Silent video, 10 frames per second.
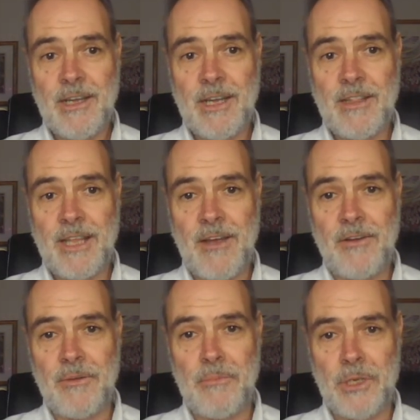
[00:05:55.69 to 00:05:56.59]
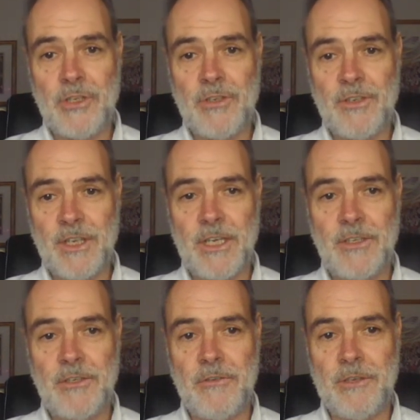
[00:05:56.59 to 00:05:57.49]
and they're on a mission to
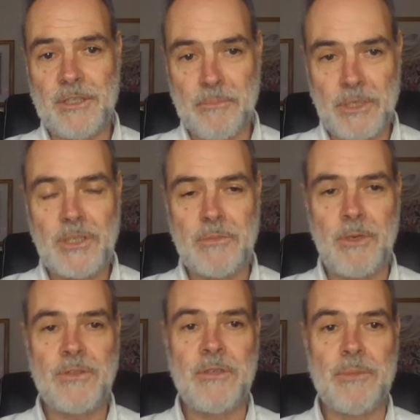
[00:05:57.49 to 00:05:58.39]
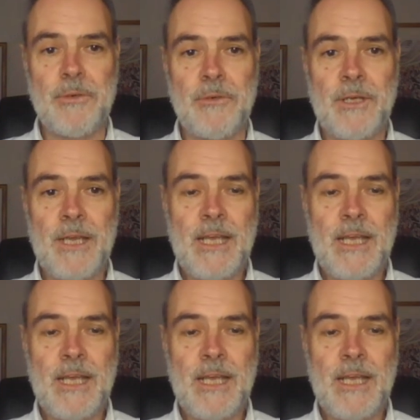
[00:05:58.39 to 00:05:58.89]
hurt you as much as possible.